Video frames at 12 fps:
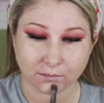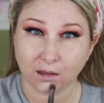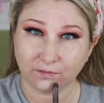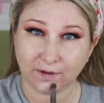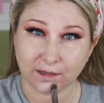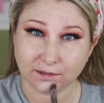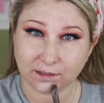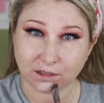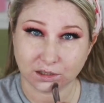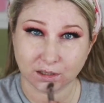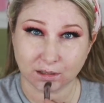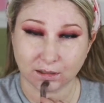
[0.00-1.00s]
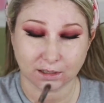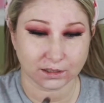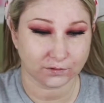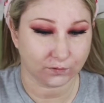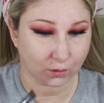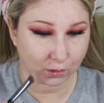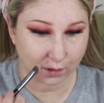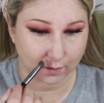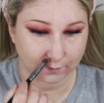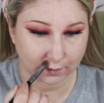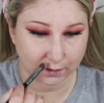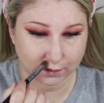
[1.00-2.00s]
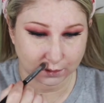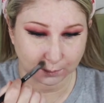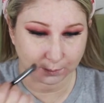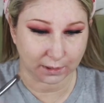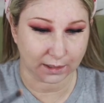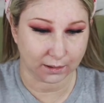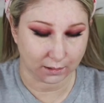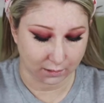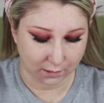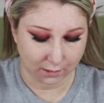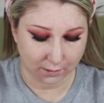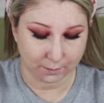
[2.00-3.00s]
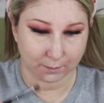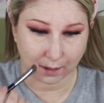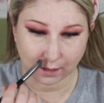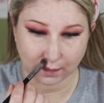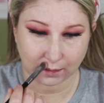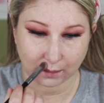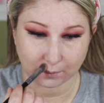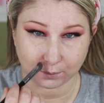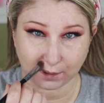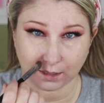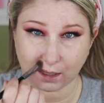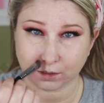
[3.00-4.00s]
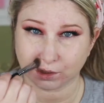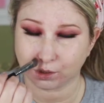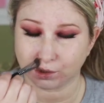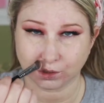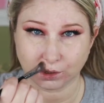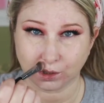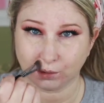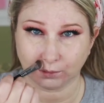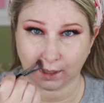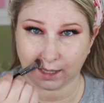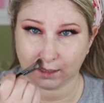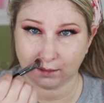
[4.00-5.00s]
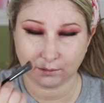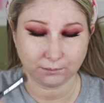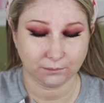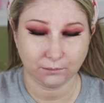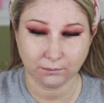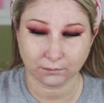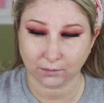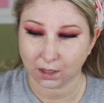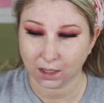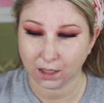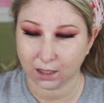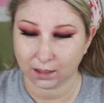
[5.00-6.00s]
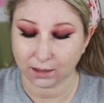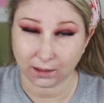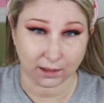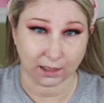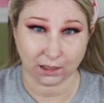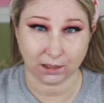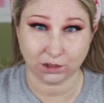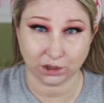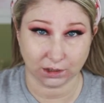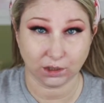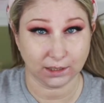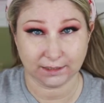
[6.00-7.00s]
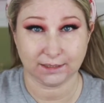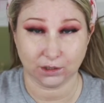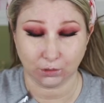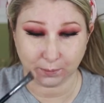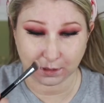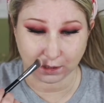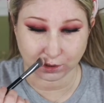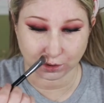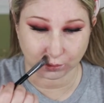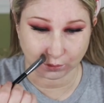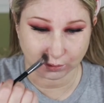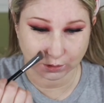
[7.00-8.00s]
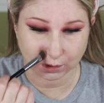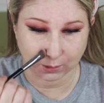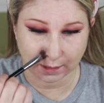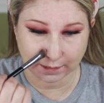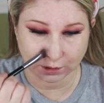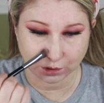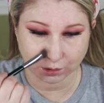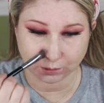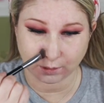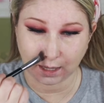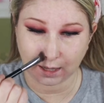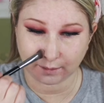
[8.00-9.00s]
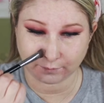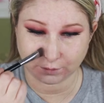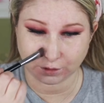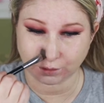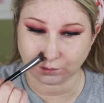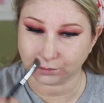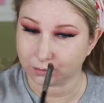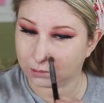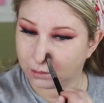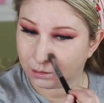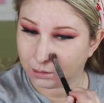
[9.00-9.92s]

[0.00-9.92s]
The foundation is full coverage, but my breakouts are so red, it still peeks through, so I do have to